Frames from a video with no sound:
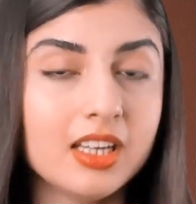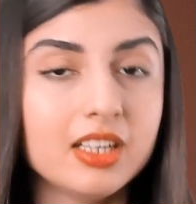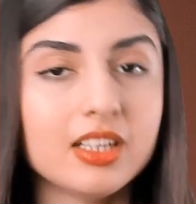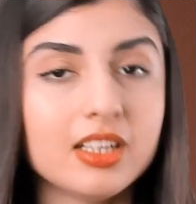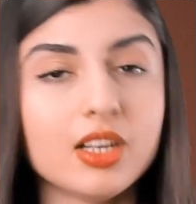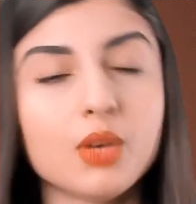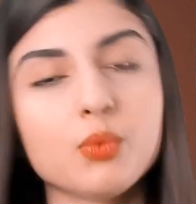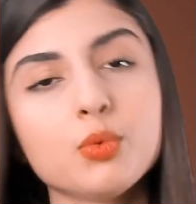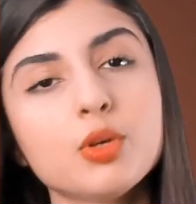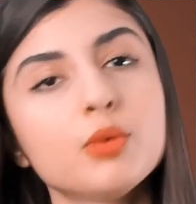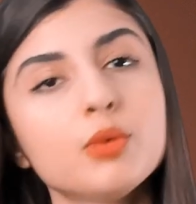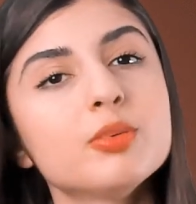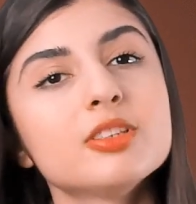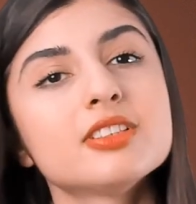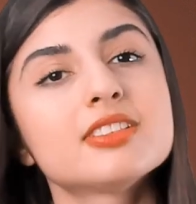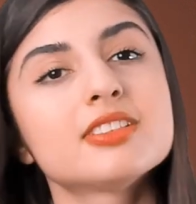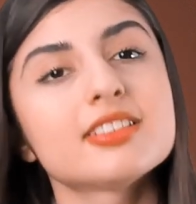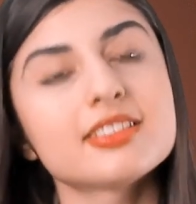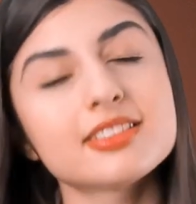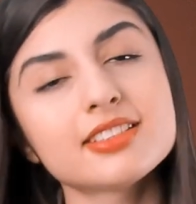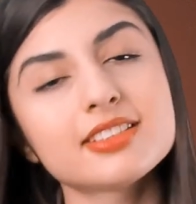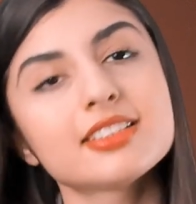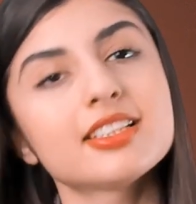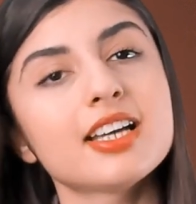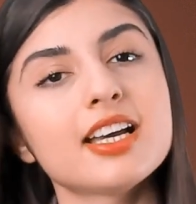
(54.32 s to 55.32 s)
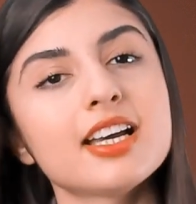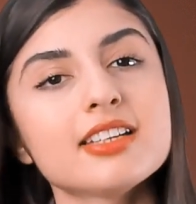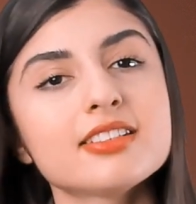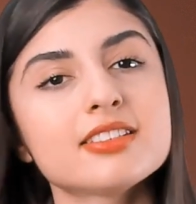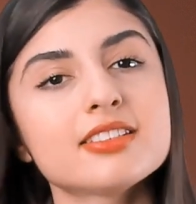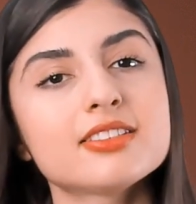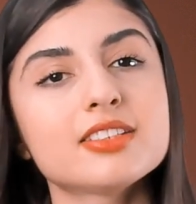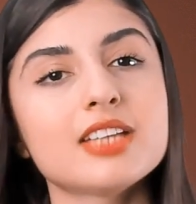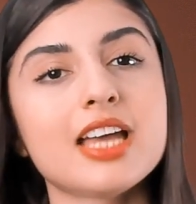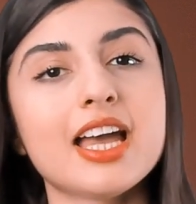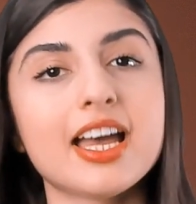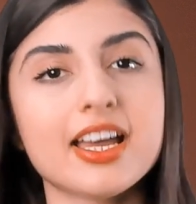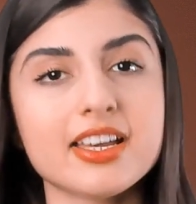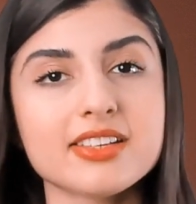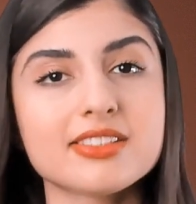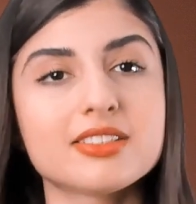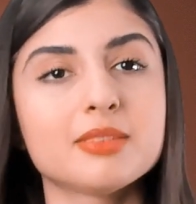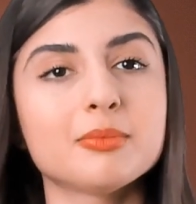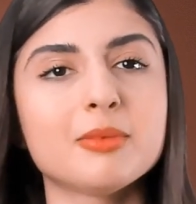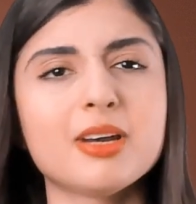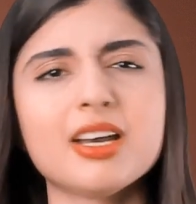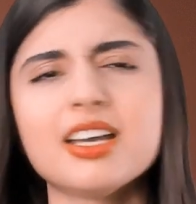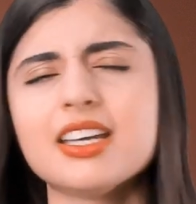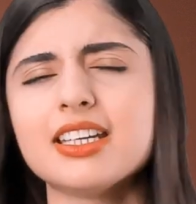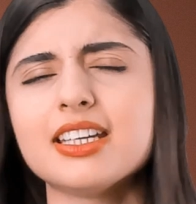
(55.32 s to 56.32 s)
Now we will discuss
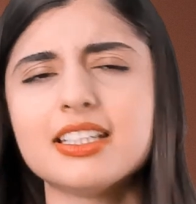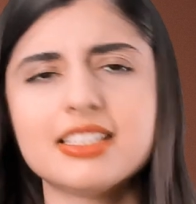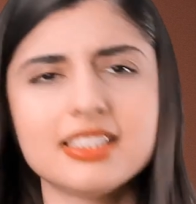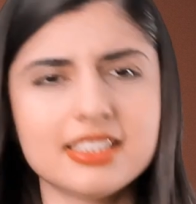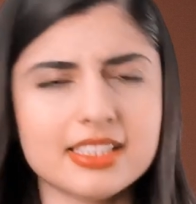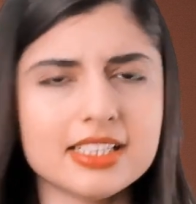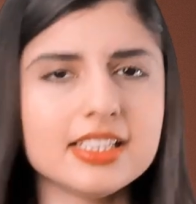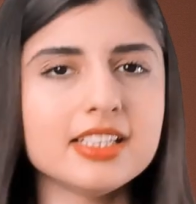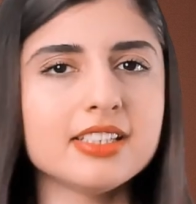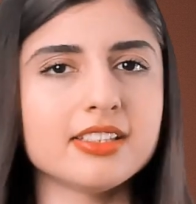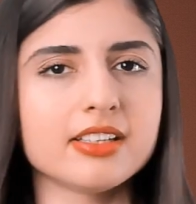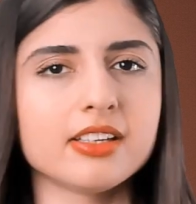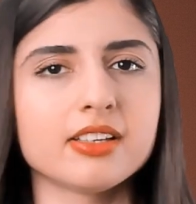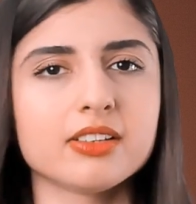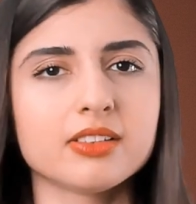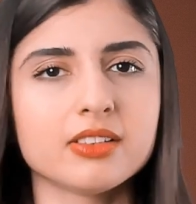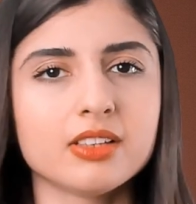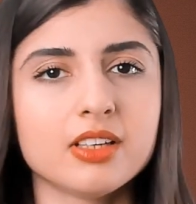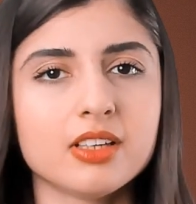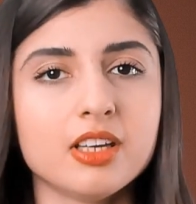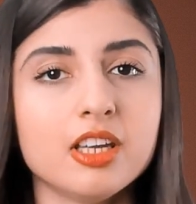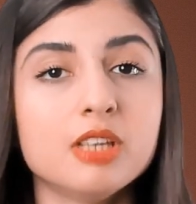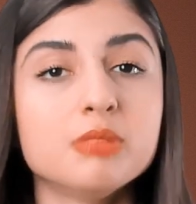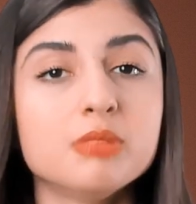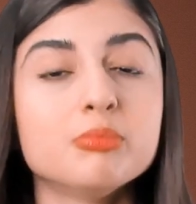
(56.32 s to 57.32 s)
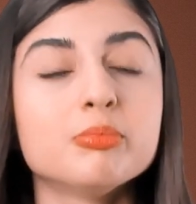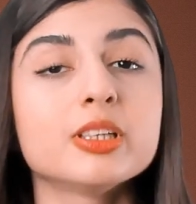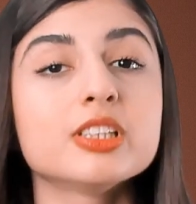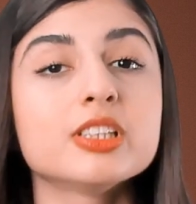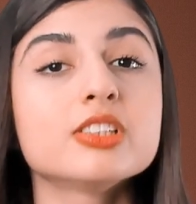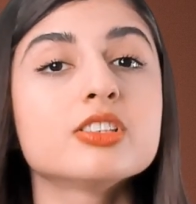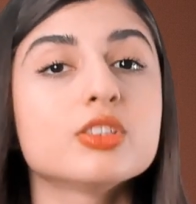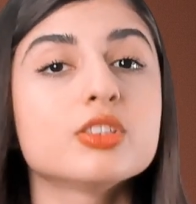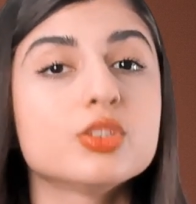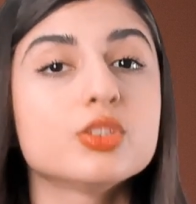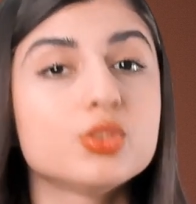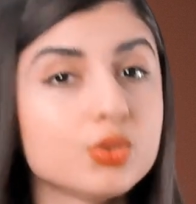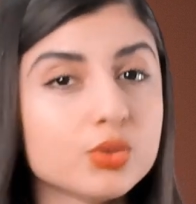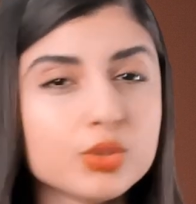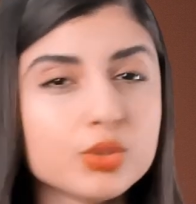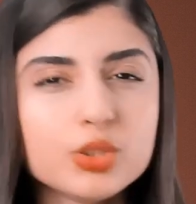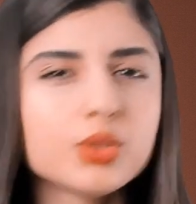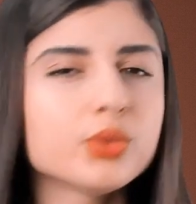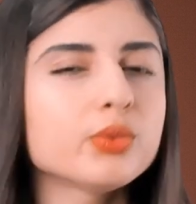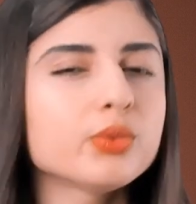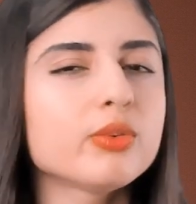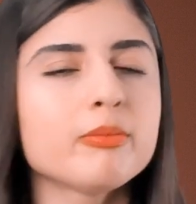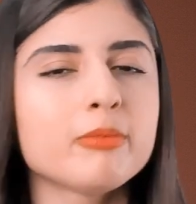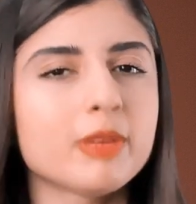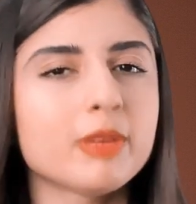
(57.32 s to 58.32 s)
asthma in detail, but do you
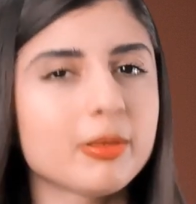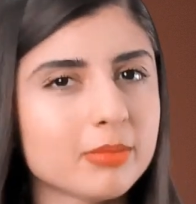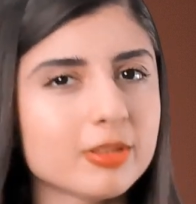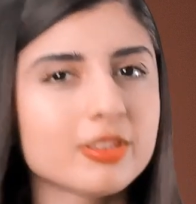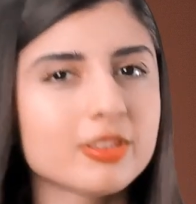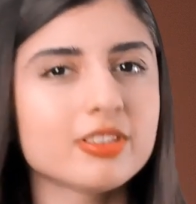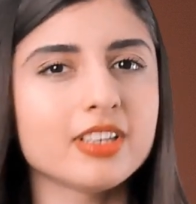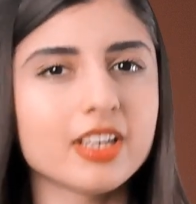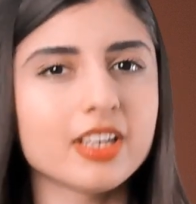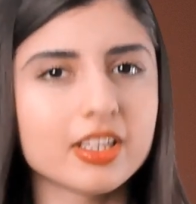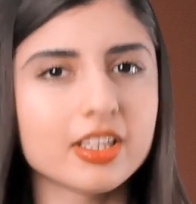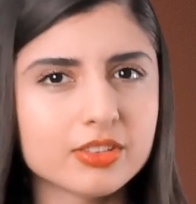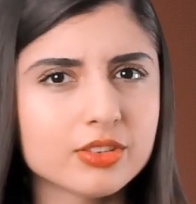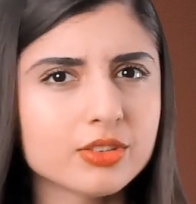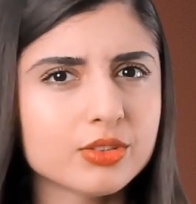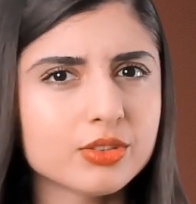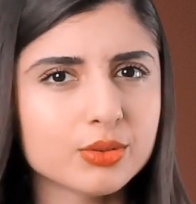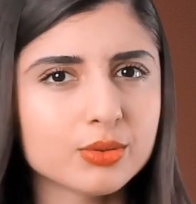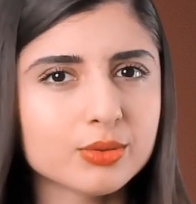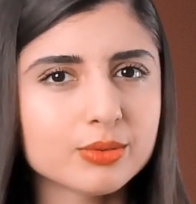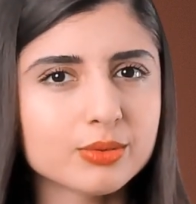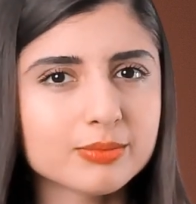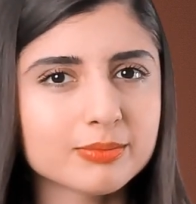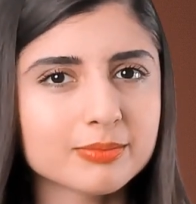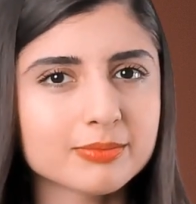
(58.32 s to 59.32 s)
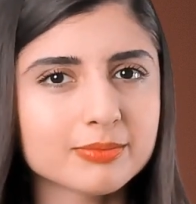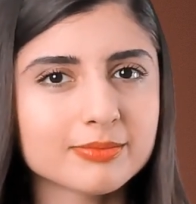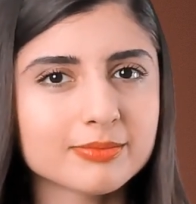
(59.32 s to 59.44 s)
remember the other two?